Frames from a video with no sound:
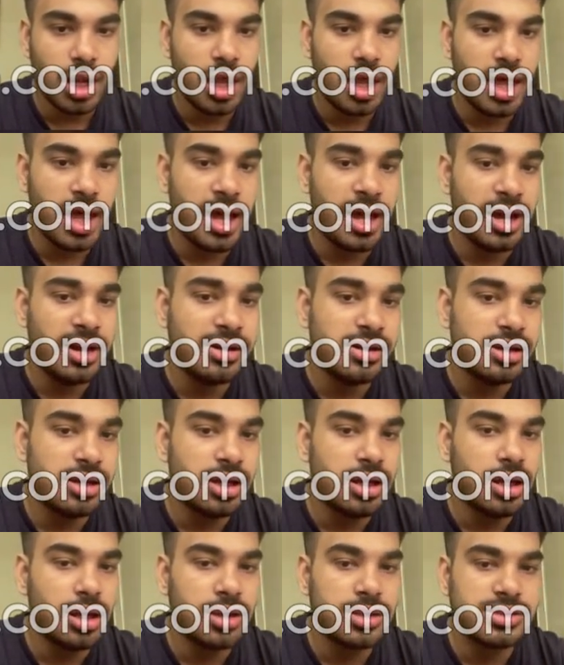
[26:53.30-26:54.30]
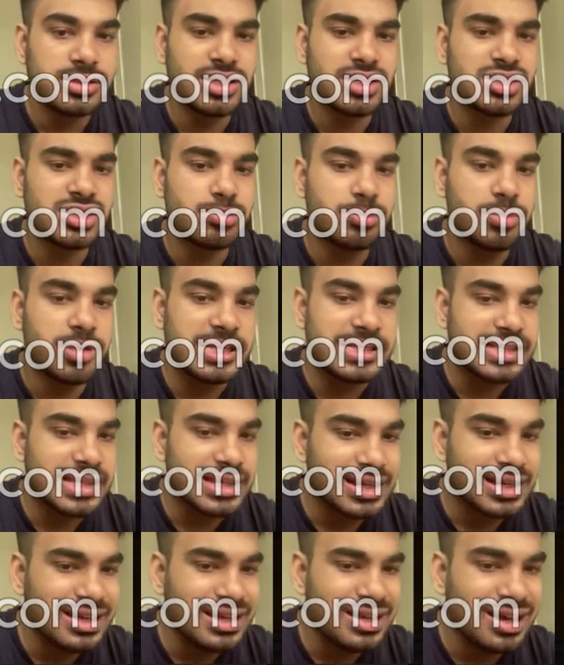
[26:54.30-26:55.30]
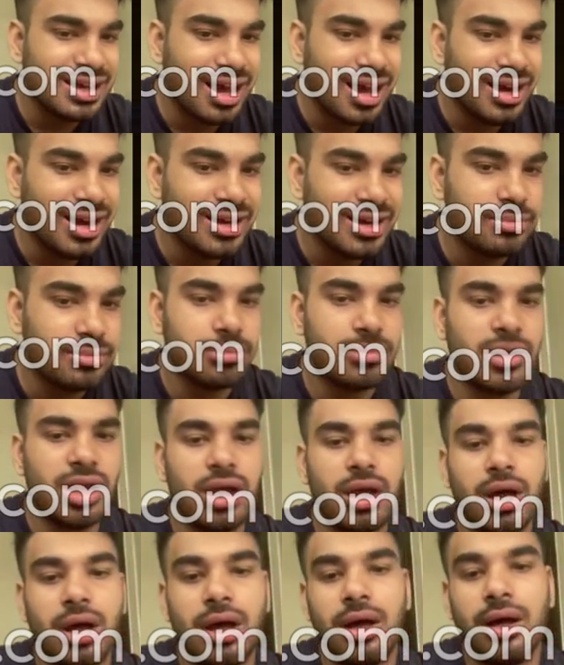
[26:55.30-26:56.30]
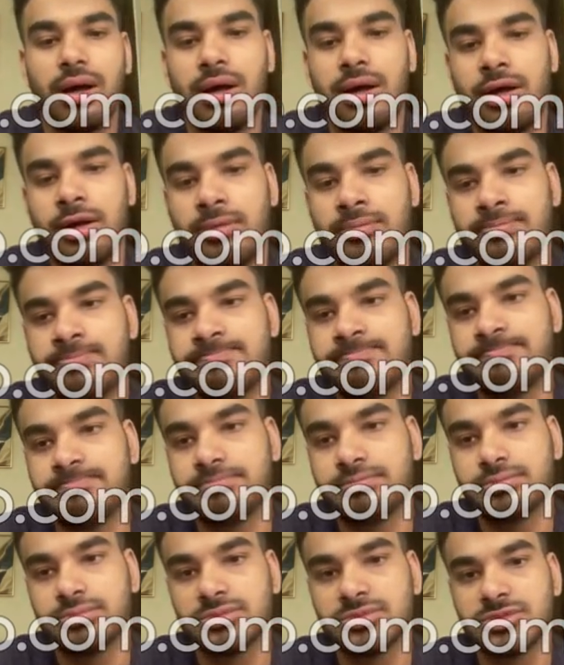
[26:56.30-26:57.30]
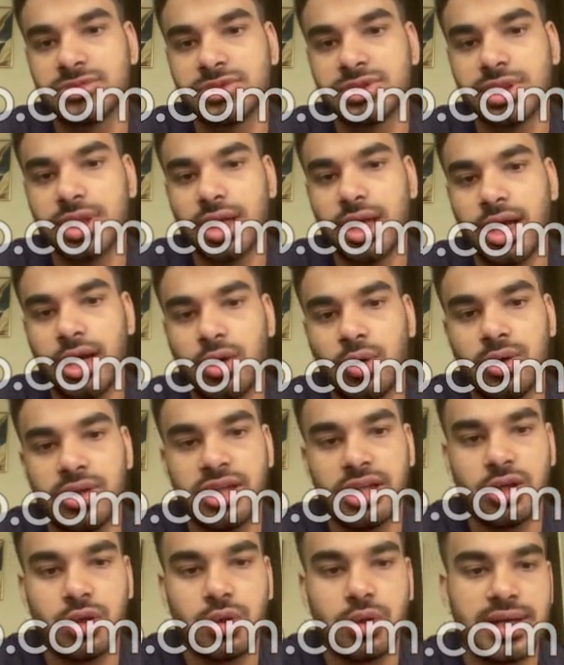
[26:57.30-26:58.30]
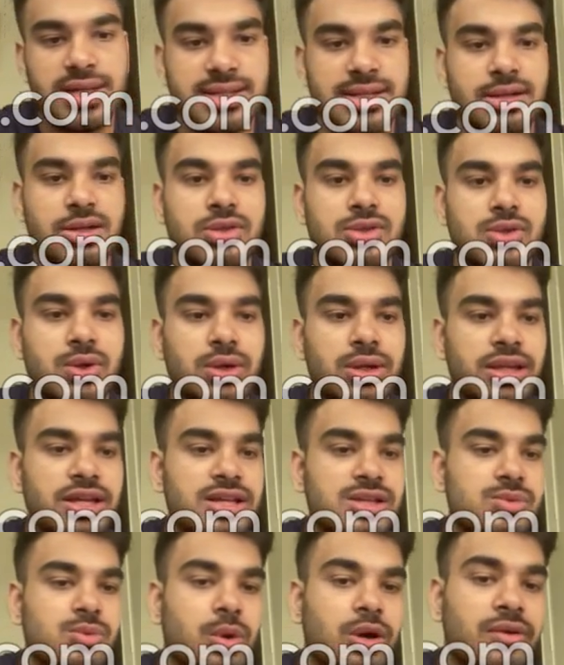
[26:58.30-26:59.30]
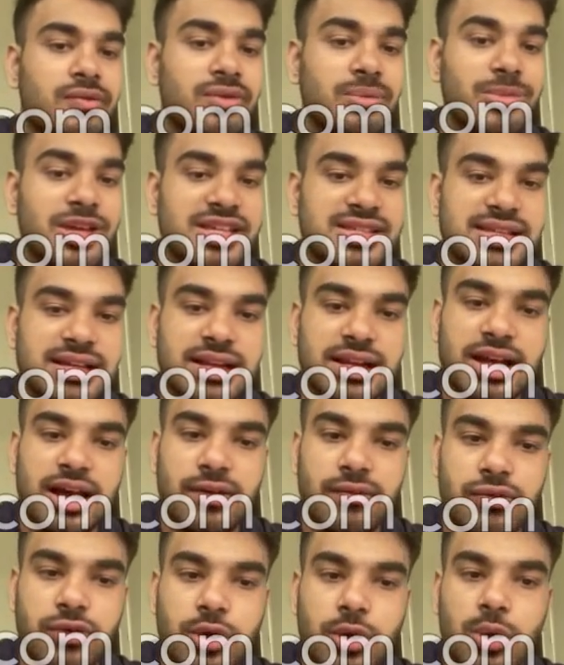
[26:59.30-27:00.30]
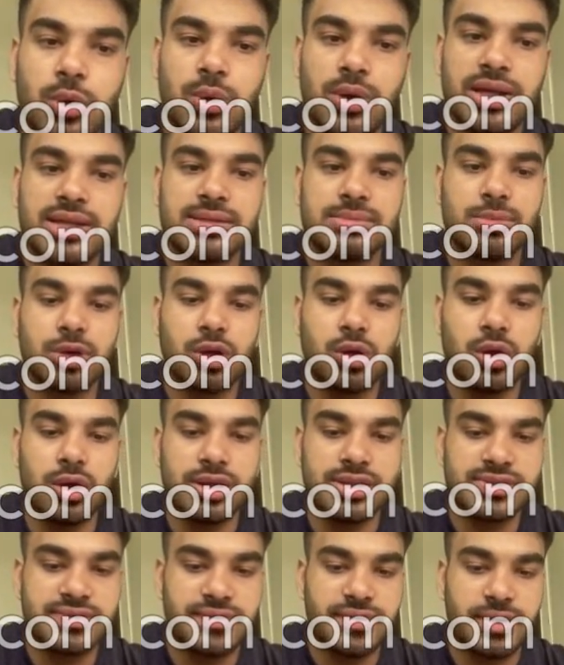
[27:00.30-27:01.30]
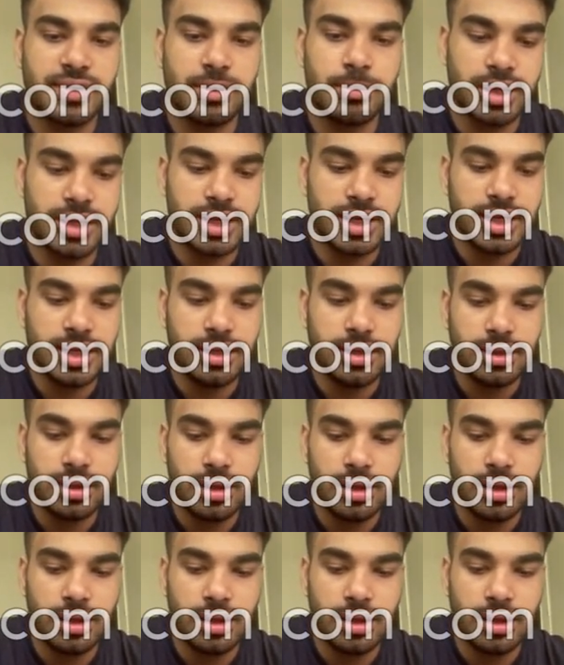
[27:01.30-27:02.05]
and just basically add, um I don't think you guys understood this. What we basically have to do is, because February